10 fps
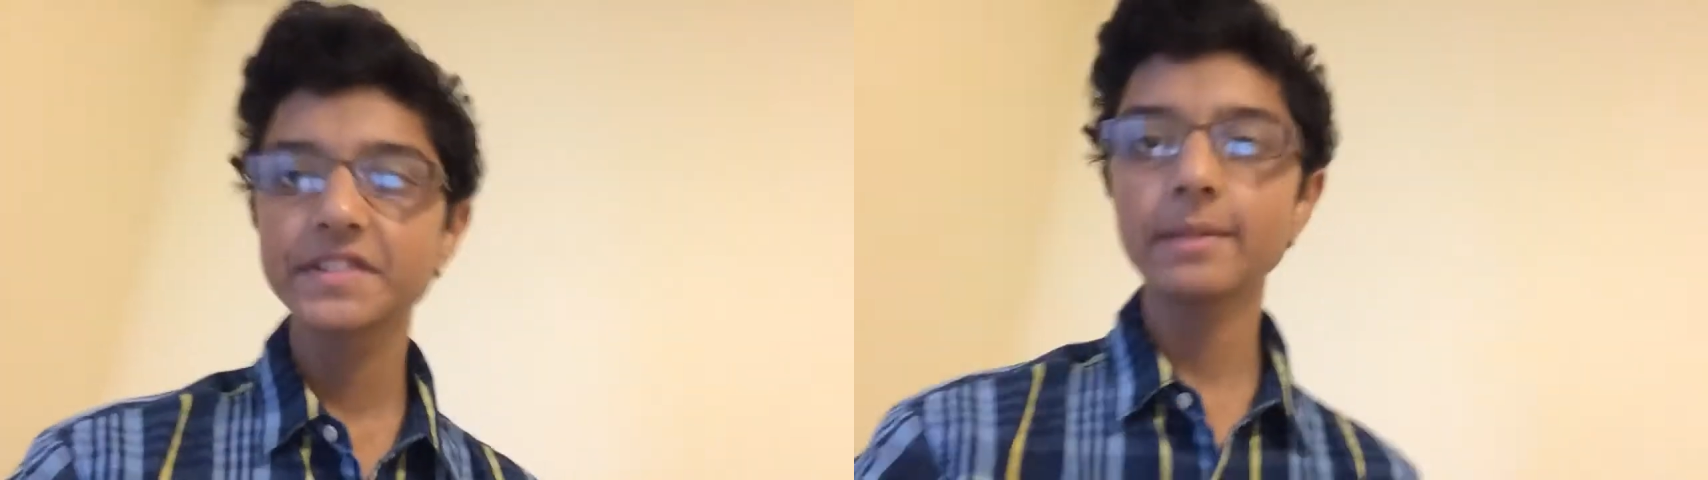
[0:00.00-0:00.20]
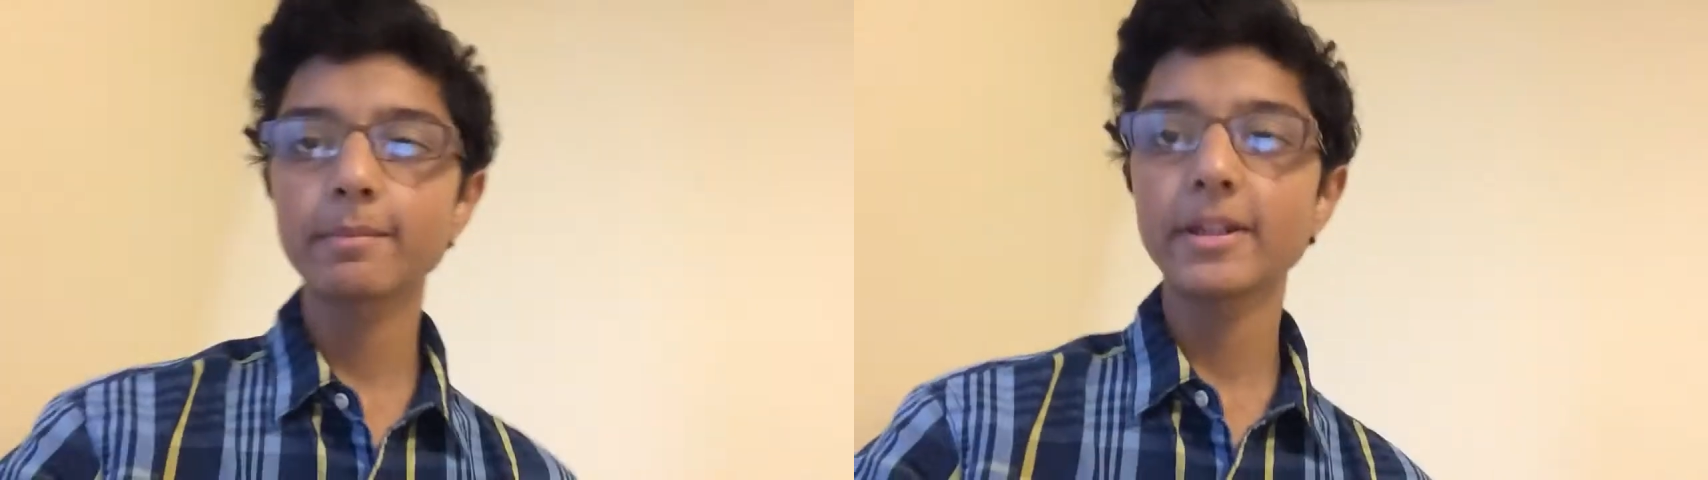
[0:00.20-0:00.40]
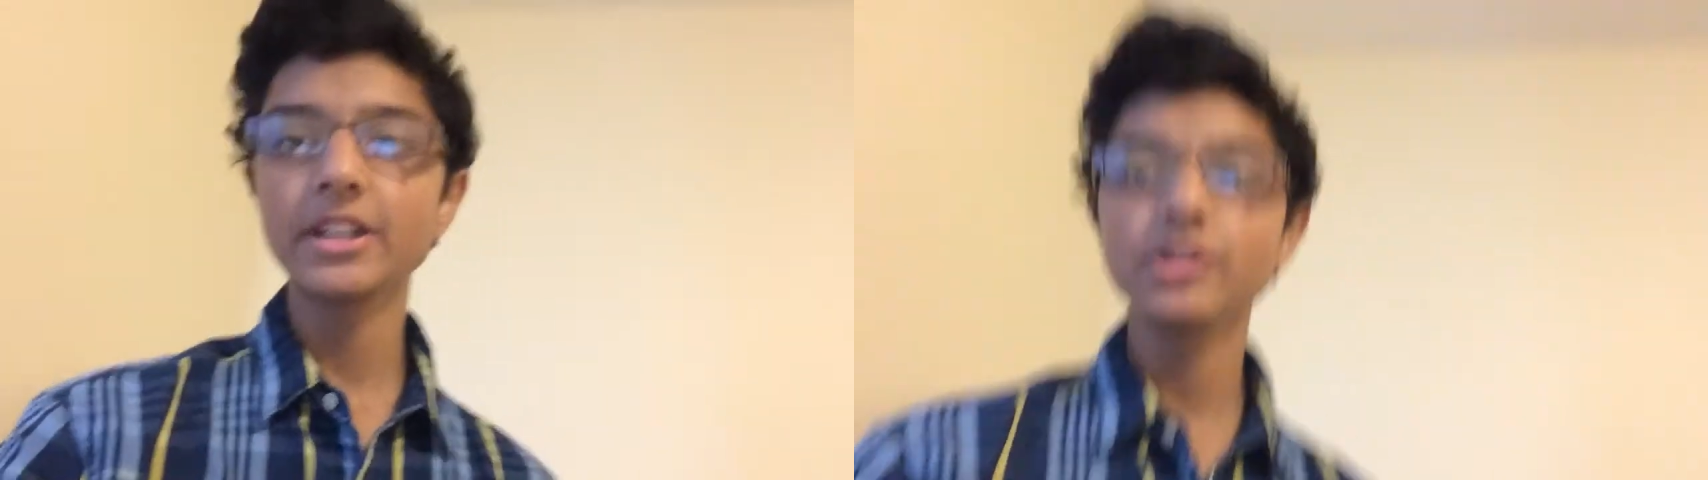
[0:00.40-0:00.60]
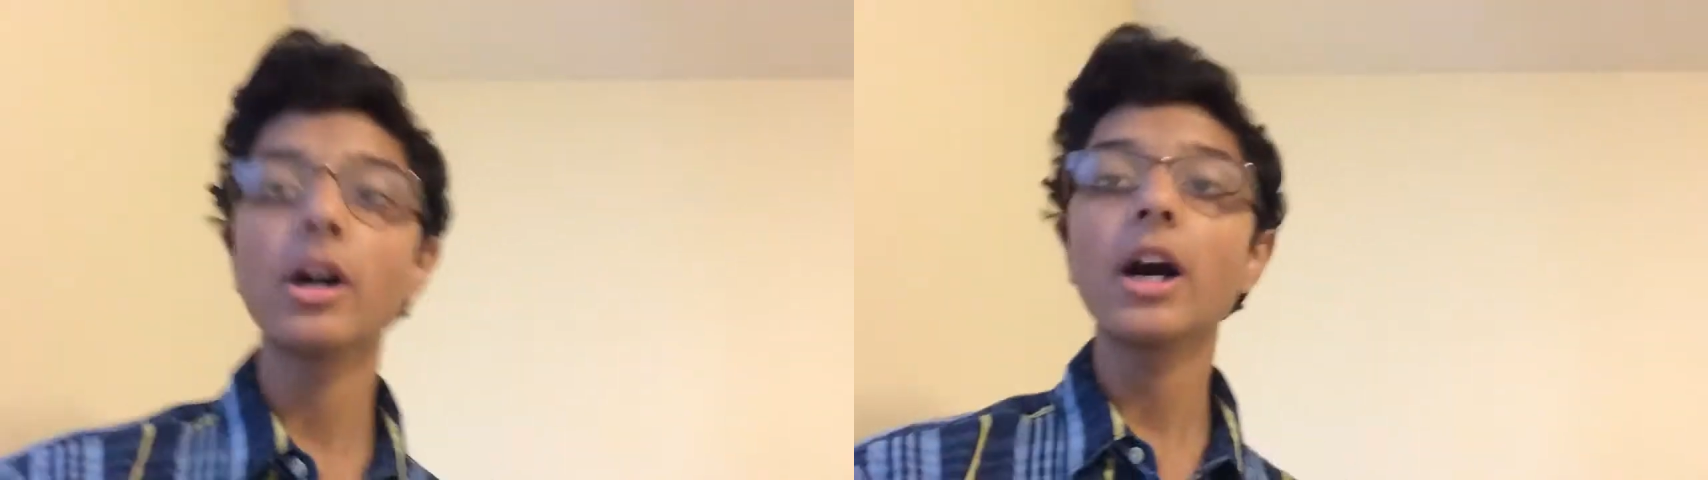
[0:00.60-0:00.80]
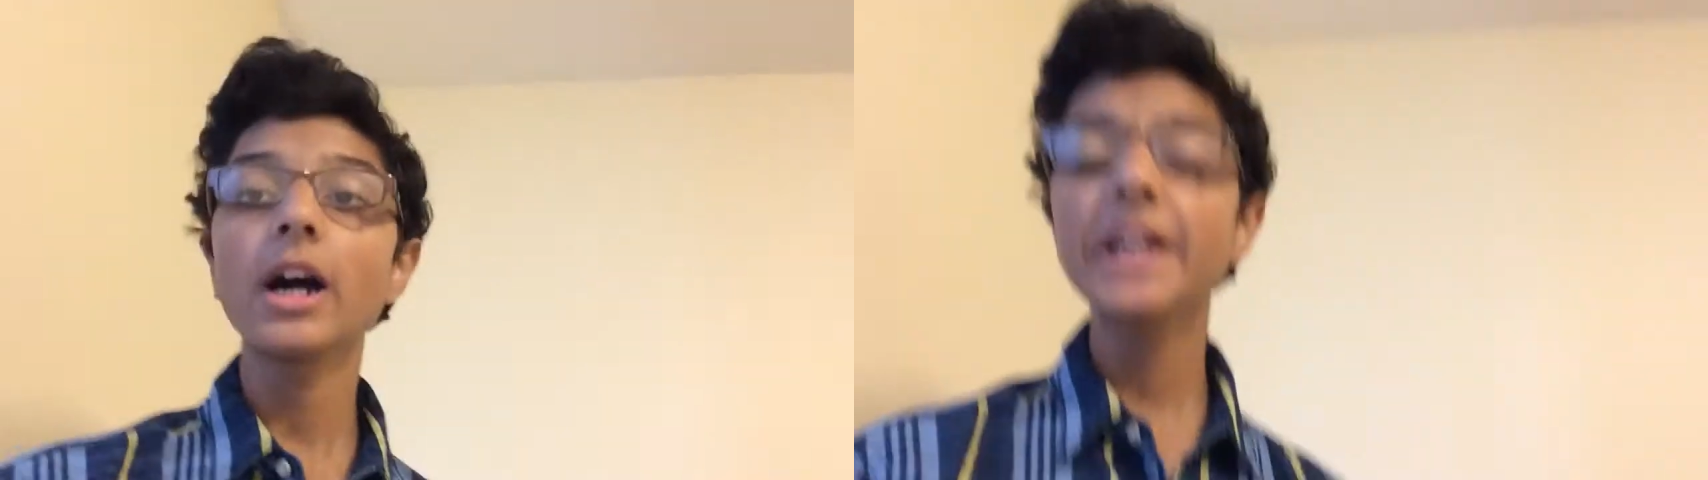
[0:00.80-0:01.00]
something new.
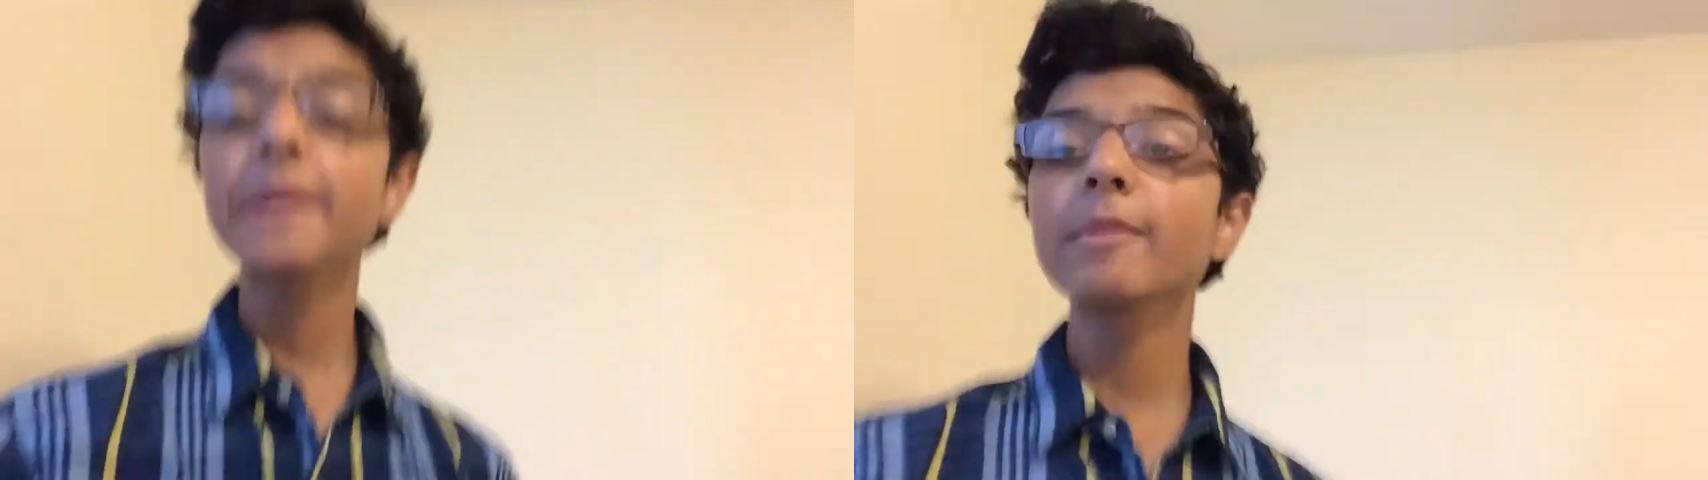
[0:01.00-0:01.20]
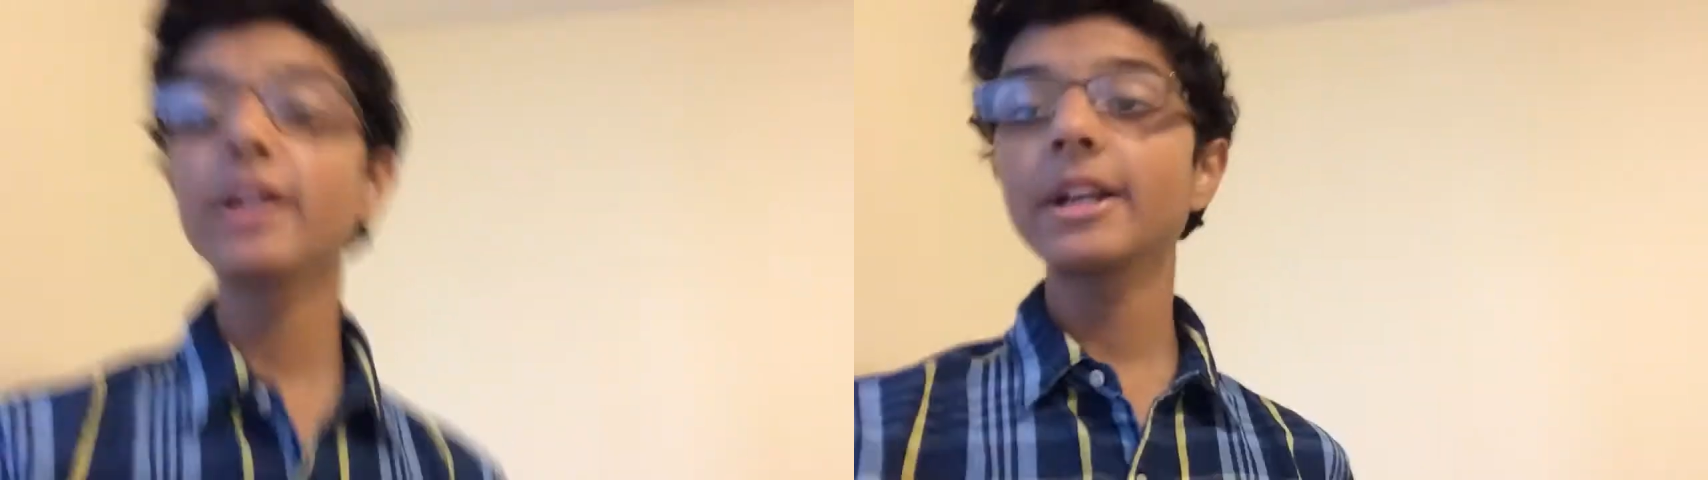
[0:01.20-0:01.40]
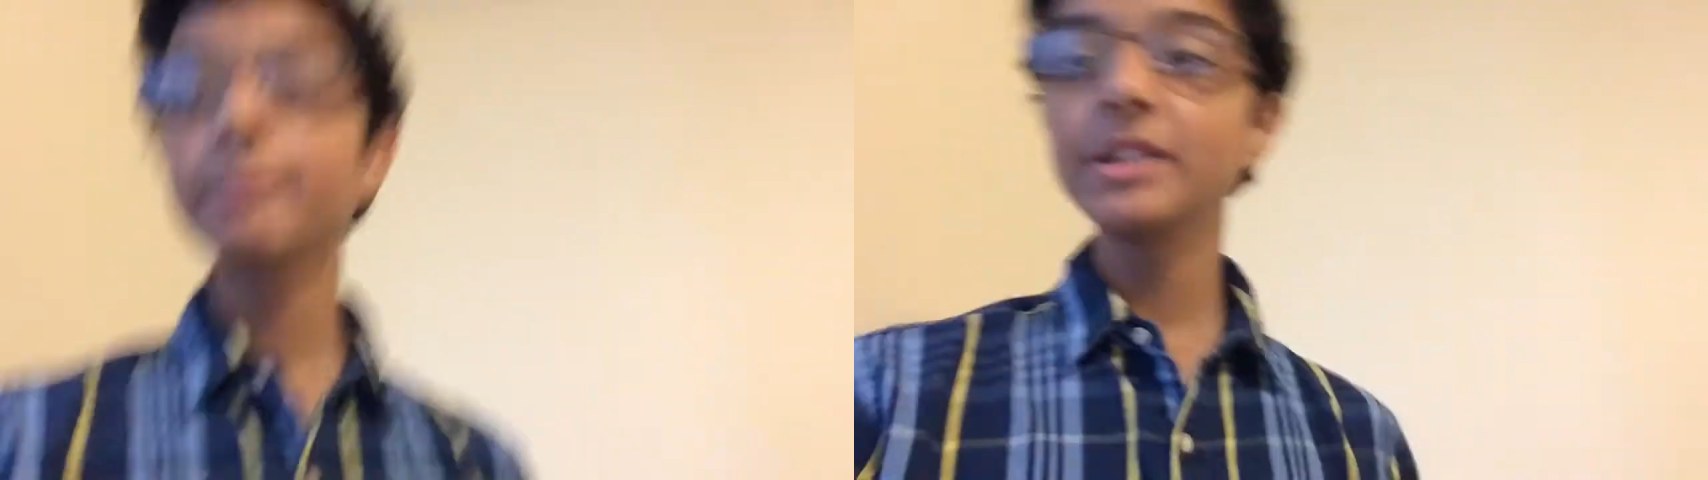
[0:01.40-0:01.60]
I am gonna